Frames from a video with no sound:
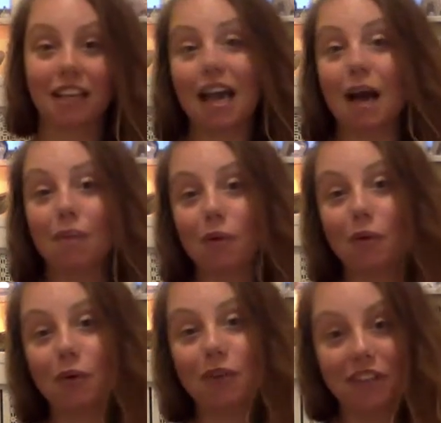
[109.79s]

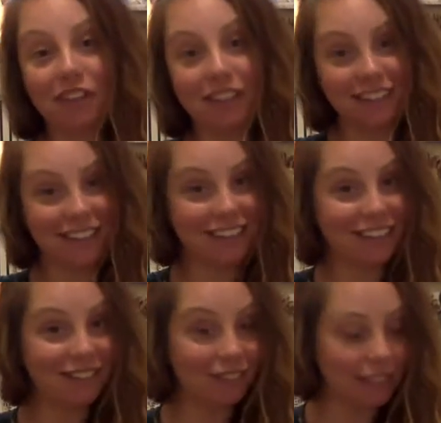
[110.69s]
Capricorn
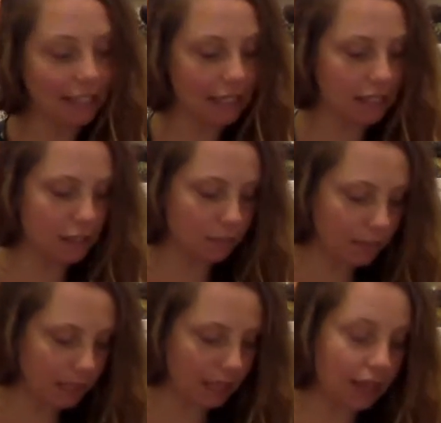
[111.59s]
reading to
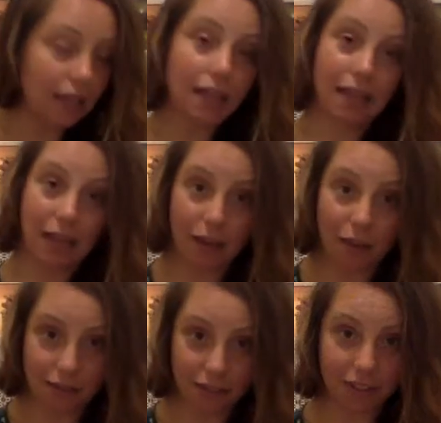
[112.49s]
me.
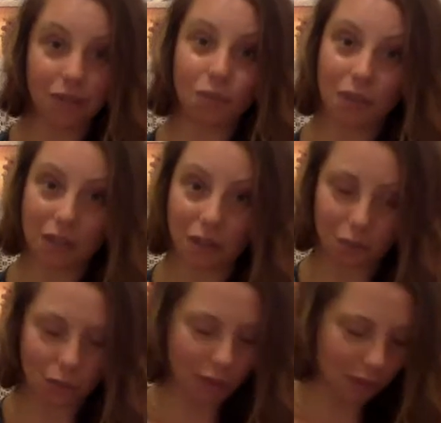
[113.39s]
However, we
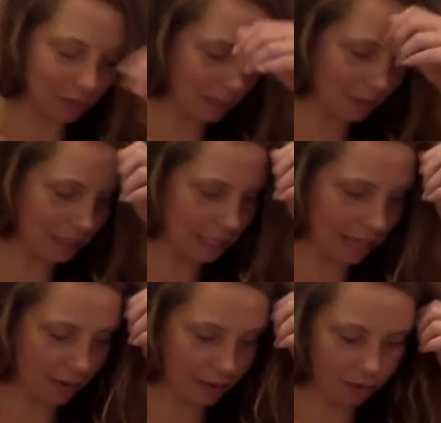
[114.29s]
will see
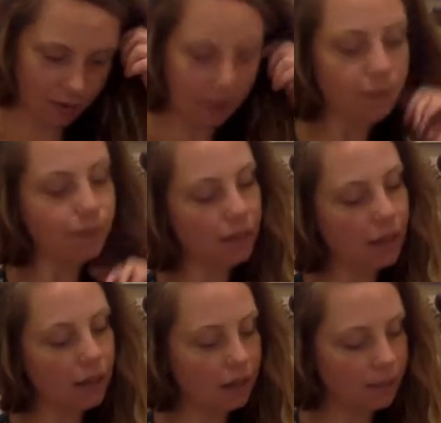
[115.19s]
how you feel.
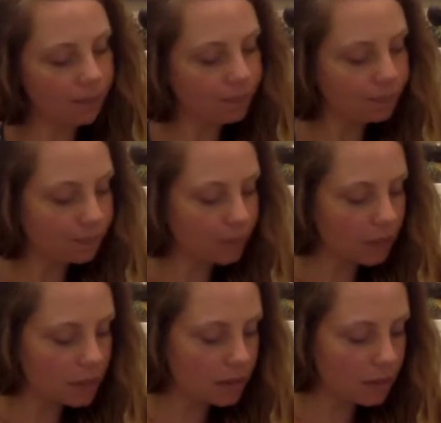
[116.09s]

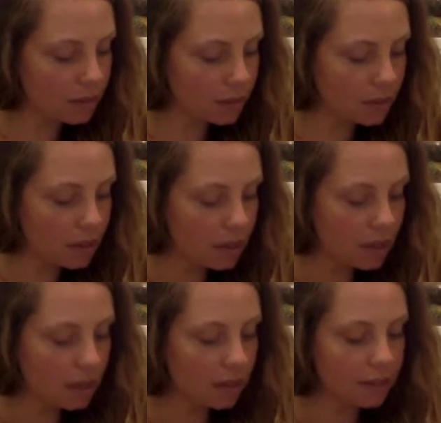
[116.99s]
So
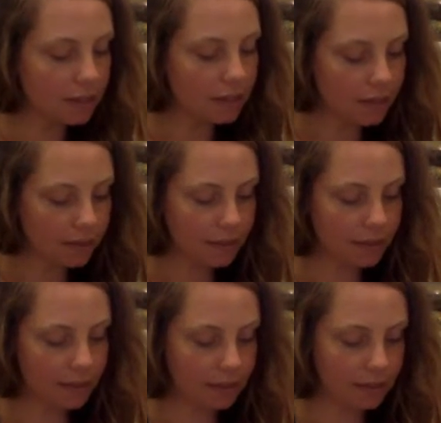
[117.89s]
starting with
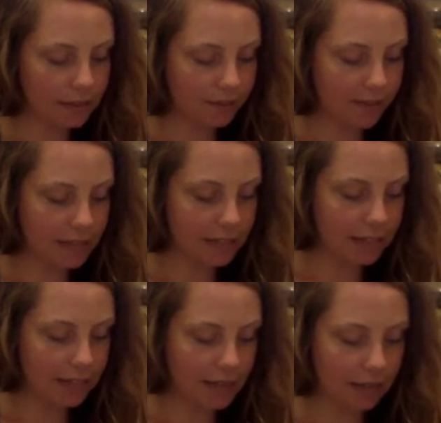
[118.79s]
the Defend to
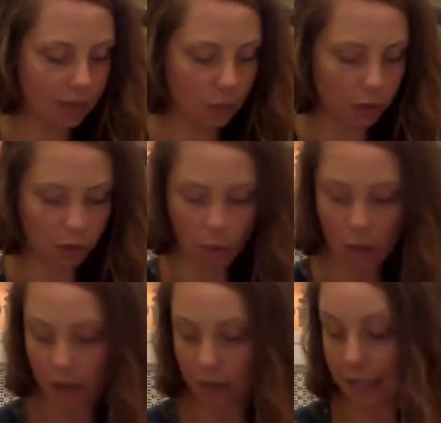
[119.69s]
the End, the
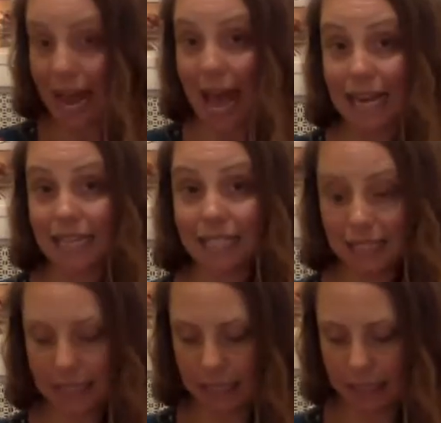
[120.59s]
Worthwhile, and
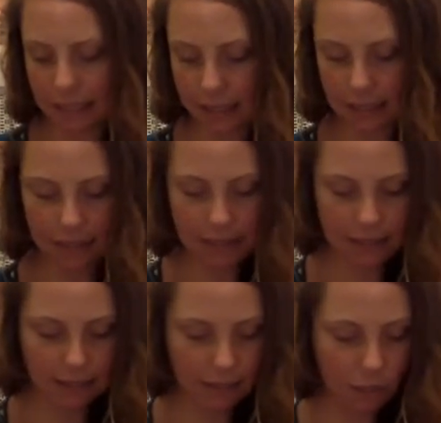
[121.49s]
ending this
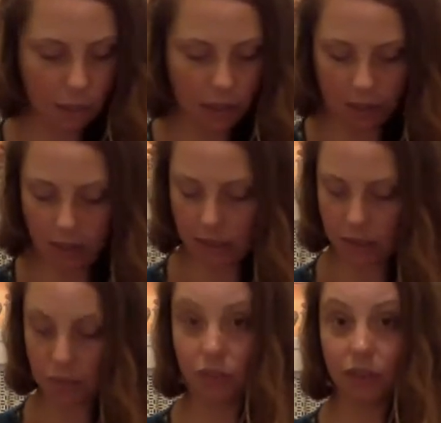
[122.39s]
with
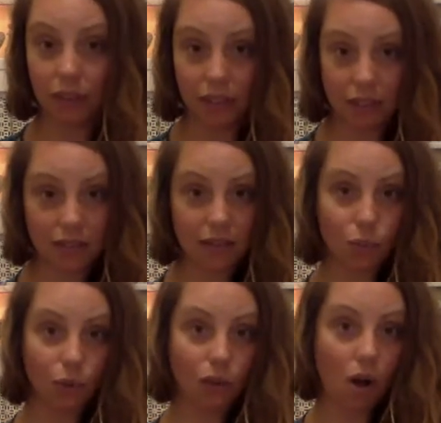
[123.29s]
this release and
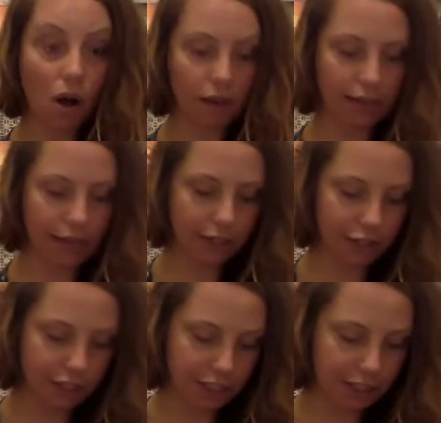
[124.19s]
workaholic
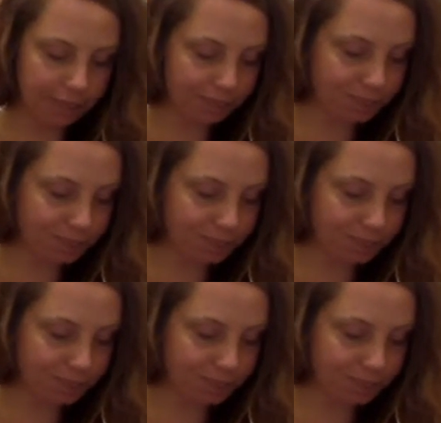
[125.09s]
energy,